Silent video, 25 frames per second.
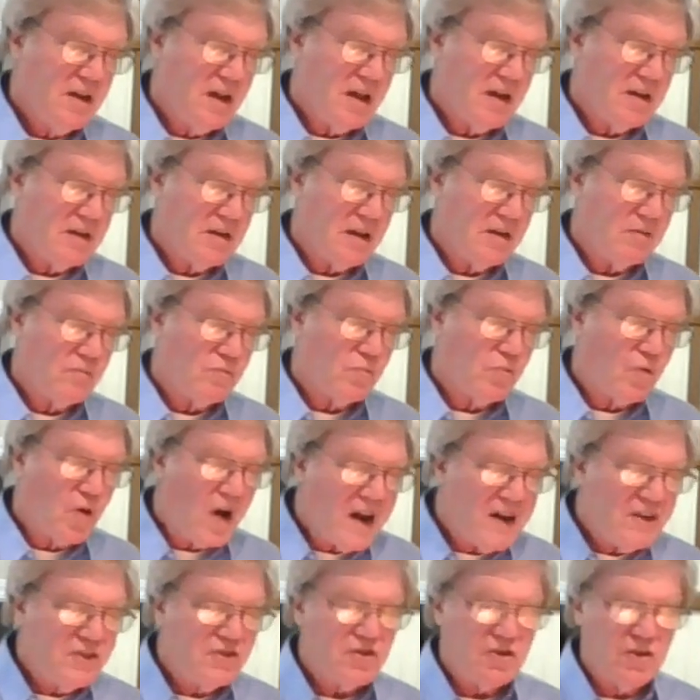and, and
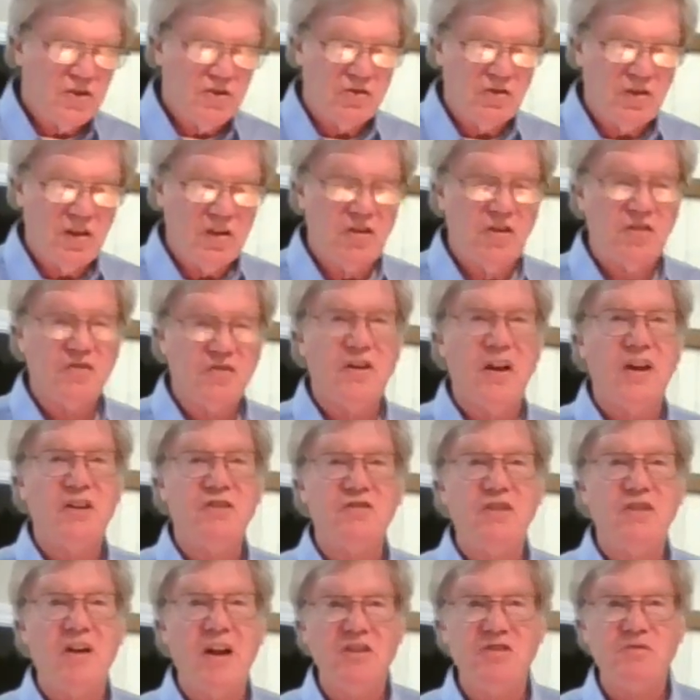righteous, it does not
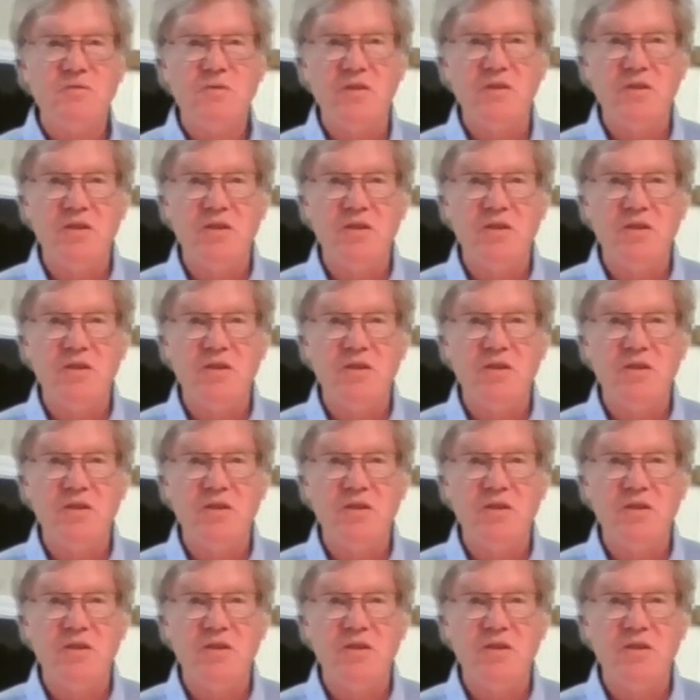transfer